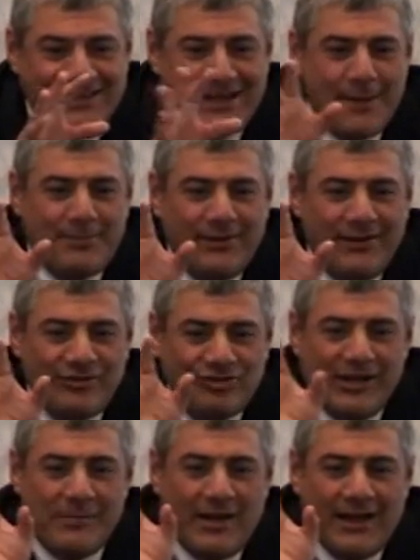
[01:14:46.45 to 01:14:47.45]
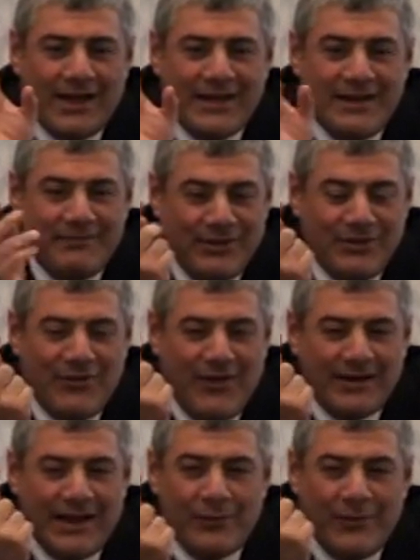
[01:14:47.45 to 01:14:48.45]
Couple, shne malachim. You know
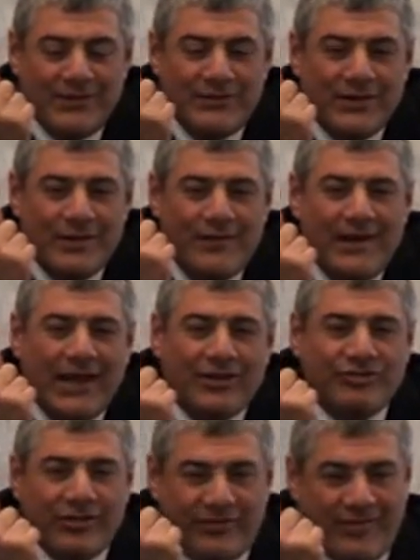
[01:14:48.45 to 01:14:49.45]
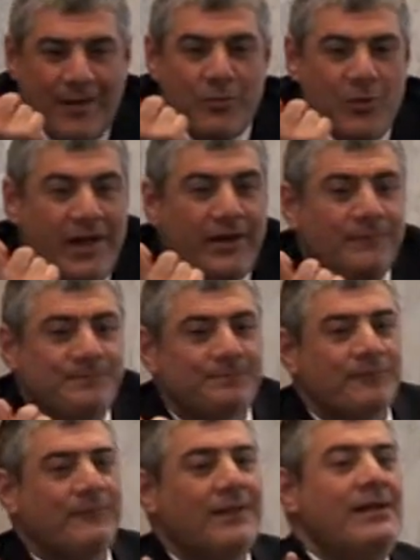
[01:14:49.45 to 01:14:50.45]
what? I went to give a lecture somewhere
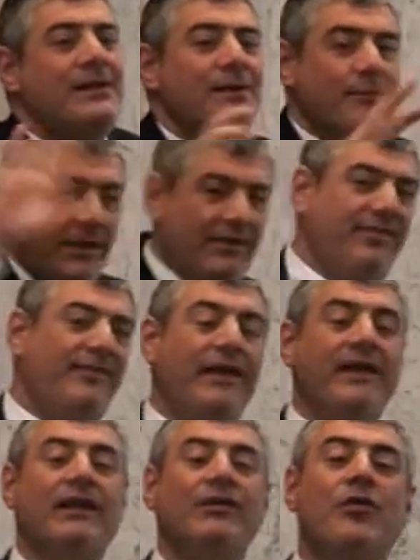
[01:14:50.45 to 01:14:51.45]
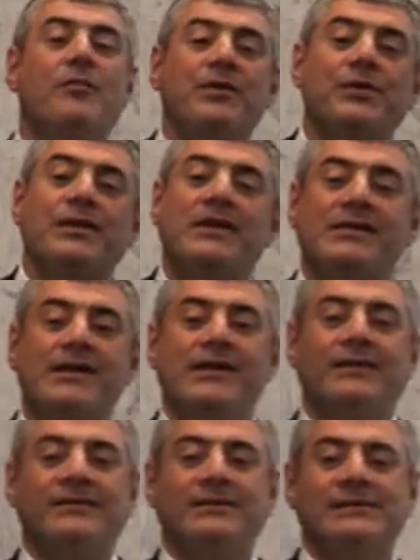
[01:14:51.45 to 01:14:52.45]
by the Syrian community.
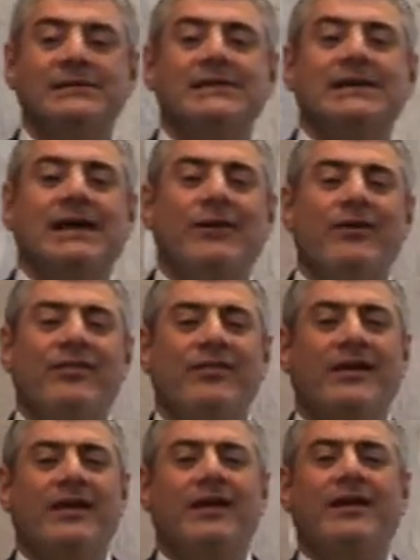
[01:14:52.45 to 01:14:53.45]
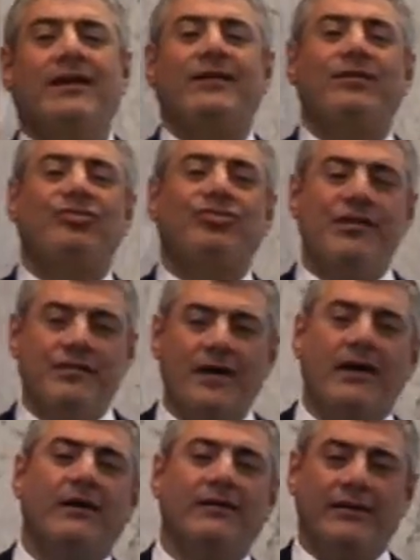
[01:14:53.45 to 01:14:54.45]
There was a uh,
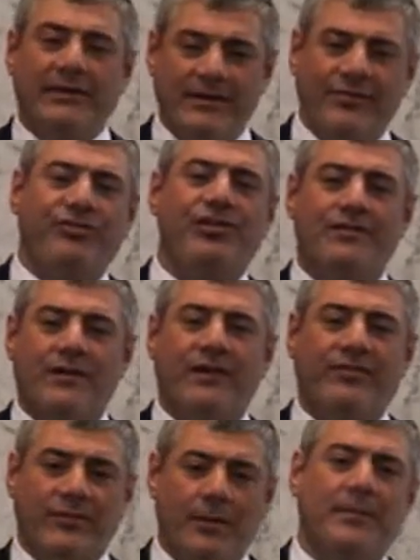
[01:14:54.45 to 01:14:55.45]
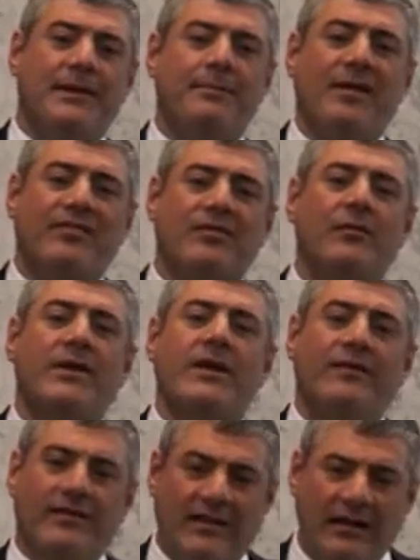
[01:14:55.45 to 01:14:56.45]
Shiva, in a Shiva, somebody passed
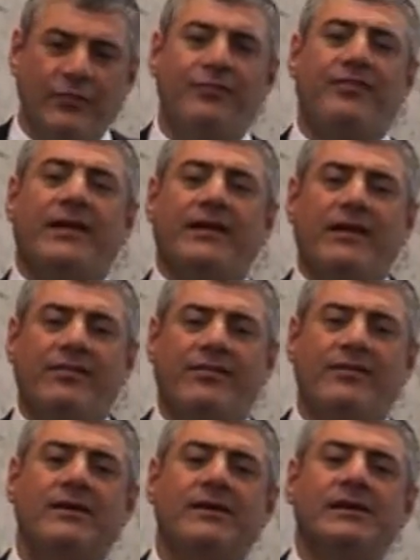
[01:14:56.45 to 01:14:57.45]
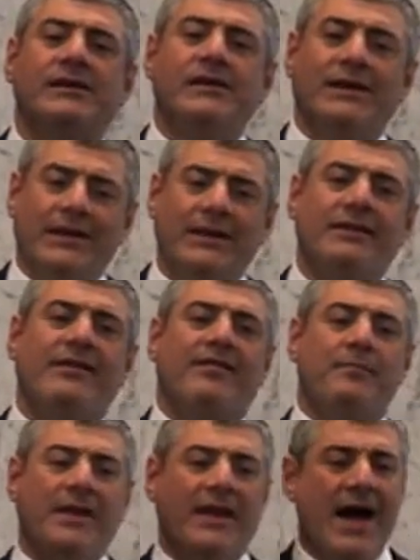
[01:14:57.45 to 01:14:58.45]
away, a lot of Syrians in
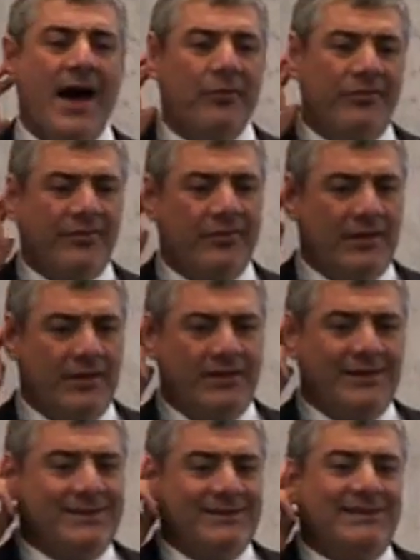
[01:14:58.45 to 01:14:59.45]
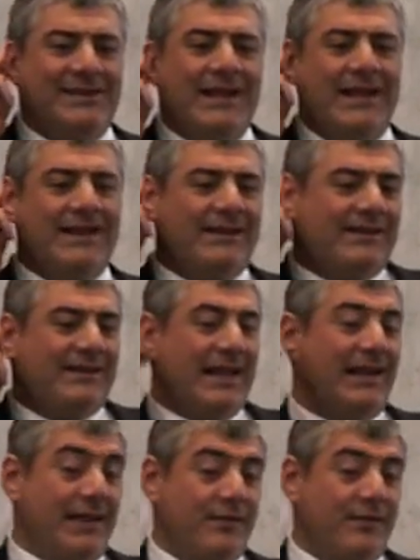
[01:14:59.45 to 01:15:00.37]
this big house, and they